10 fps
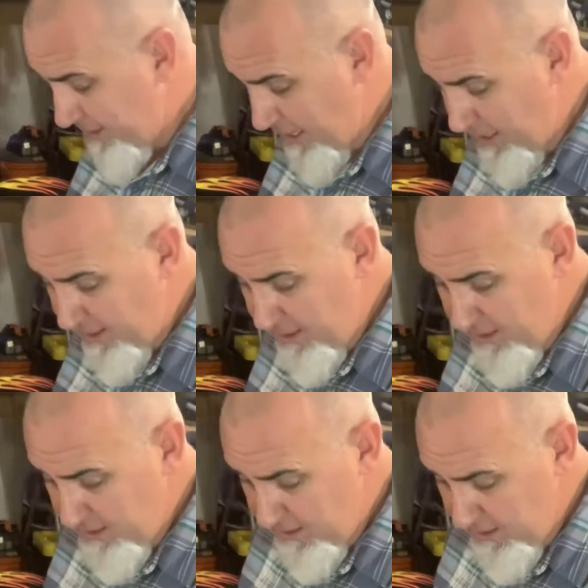today and
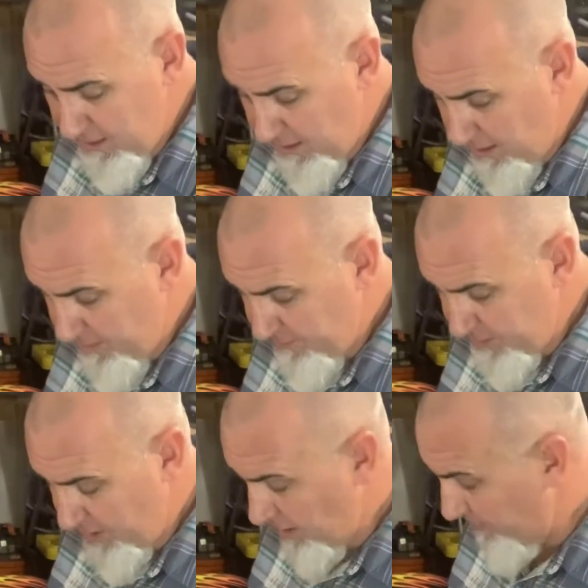um, was
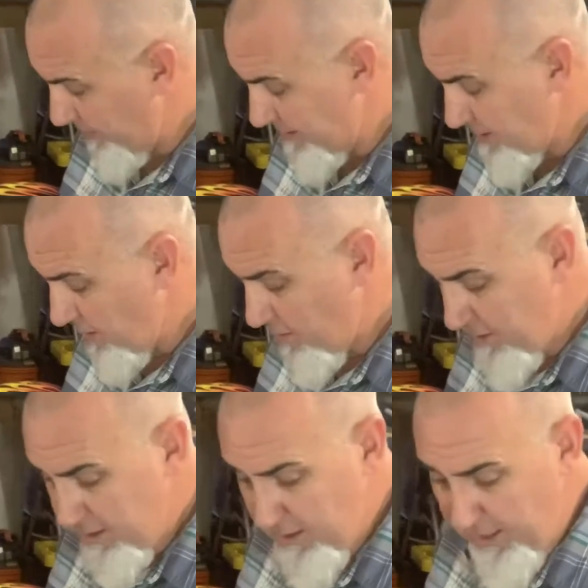here a couple nights ago and